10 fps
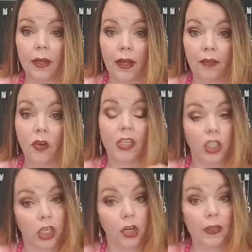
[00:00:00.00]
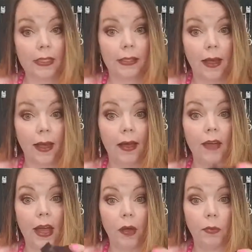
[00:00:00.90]
after I share this live,
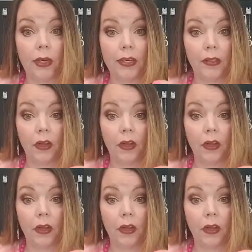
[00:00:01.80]
I'll put it in the